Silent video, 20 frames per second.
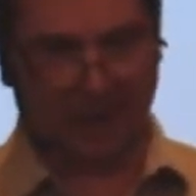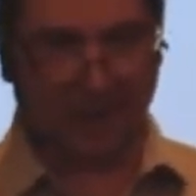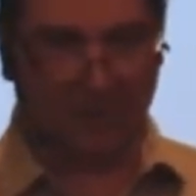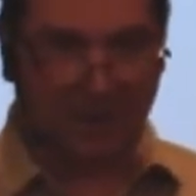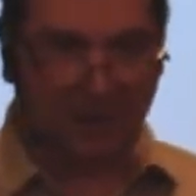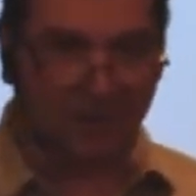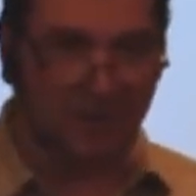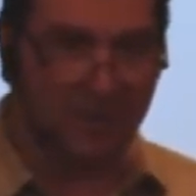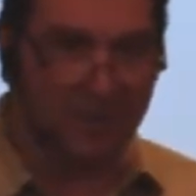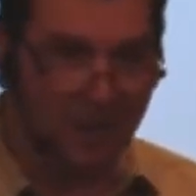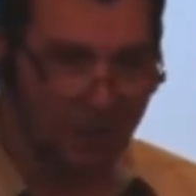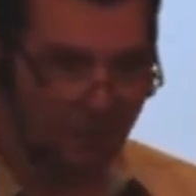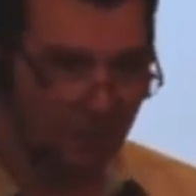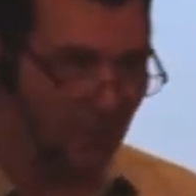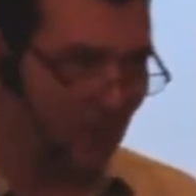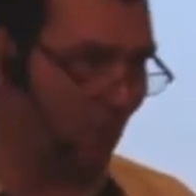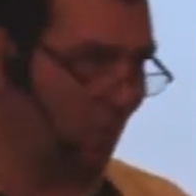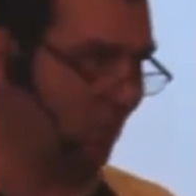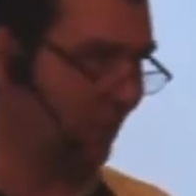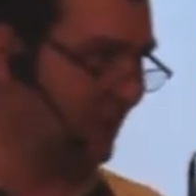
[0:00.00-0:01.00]
and that
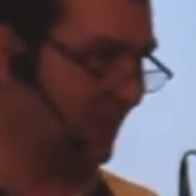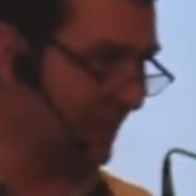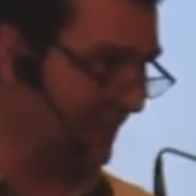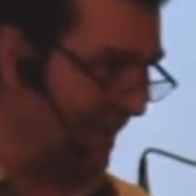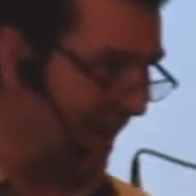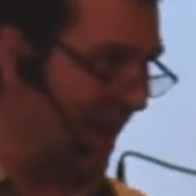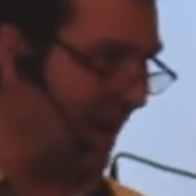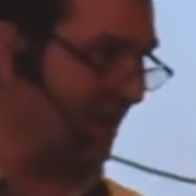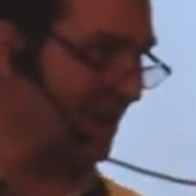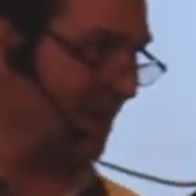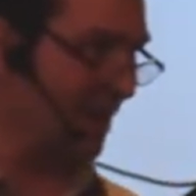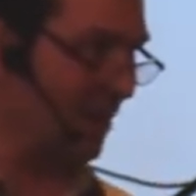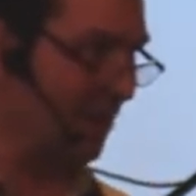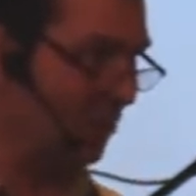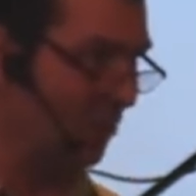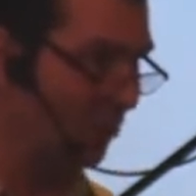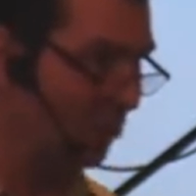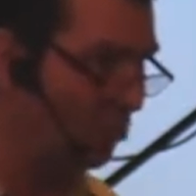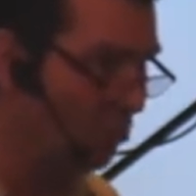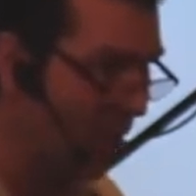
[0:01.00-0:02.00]
nothing would stand
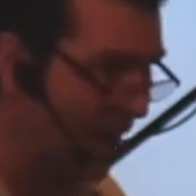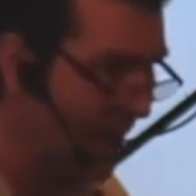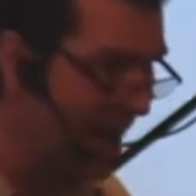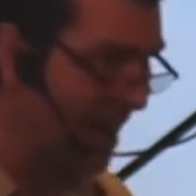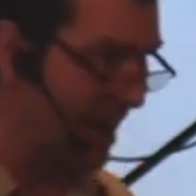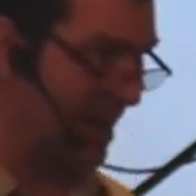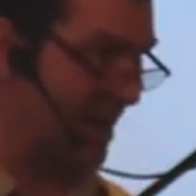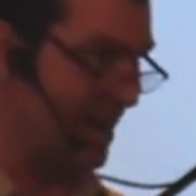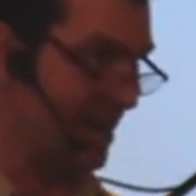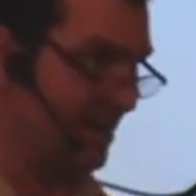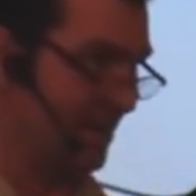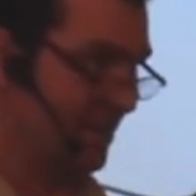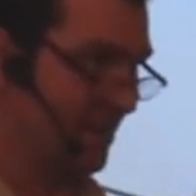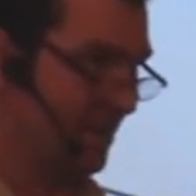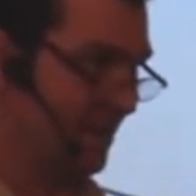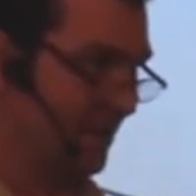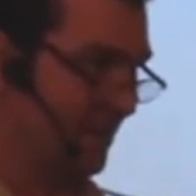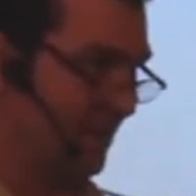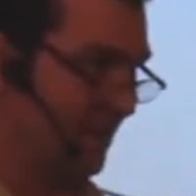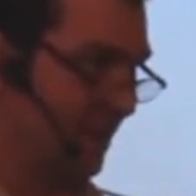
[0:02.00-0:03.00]
in the way
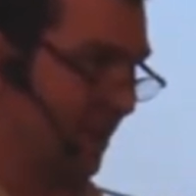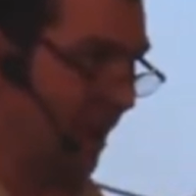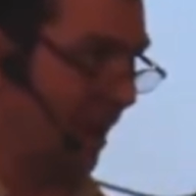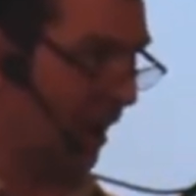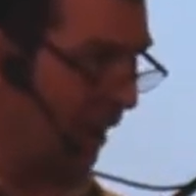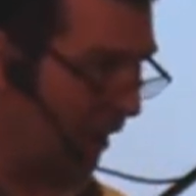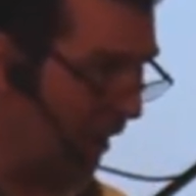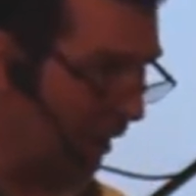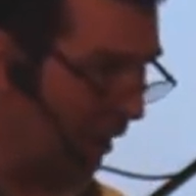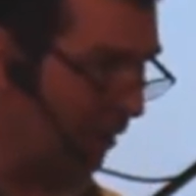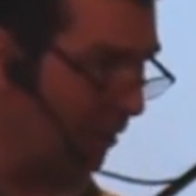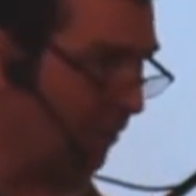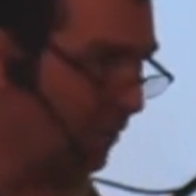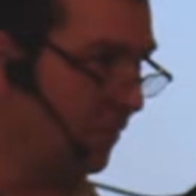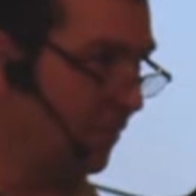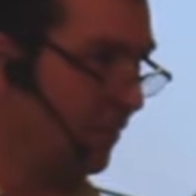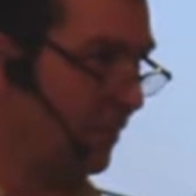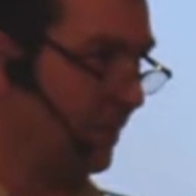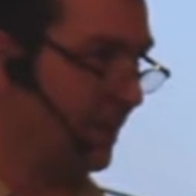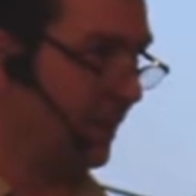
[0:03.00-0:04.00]

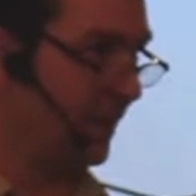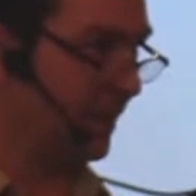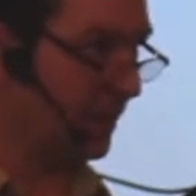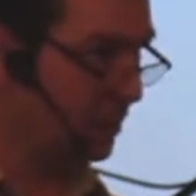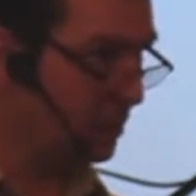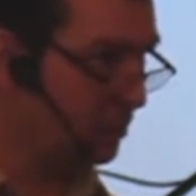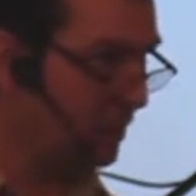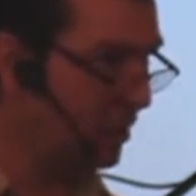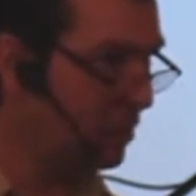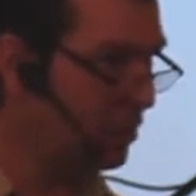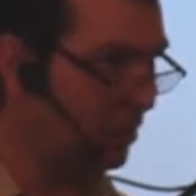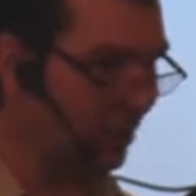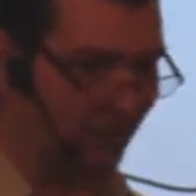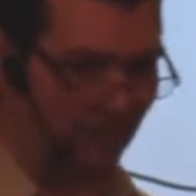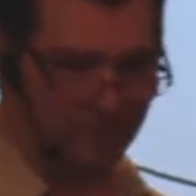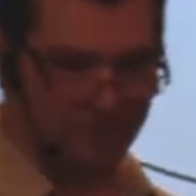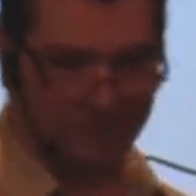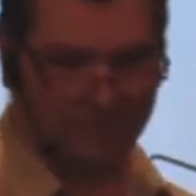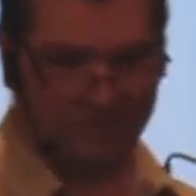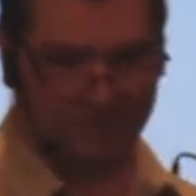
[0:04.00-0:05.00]
of His mission.